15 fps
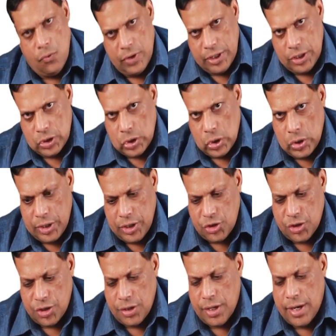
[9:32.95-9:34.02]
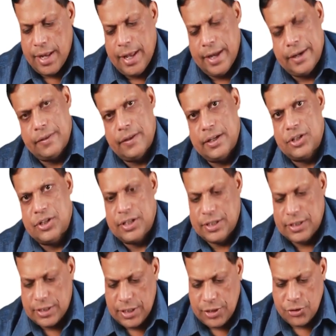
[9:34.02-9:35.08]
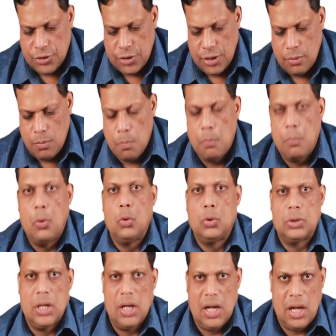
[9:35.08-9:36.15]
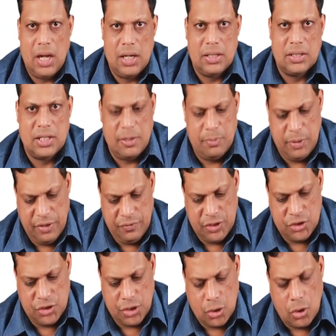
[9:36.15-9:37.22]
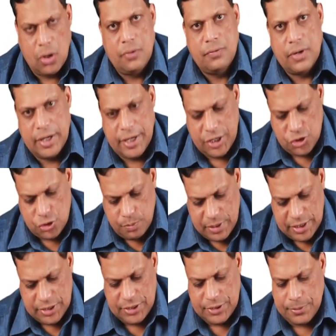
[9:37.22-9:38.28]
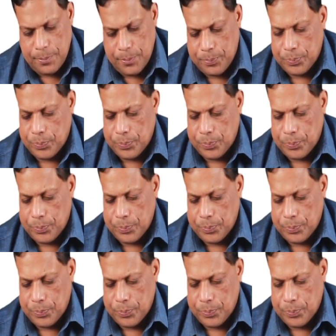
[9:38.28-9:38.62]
One is origin, another is insertion. Both are subdivision of attachments.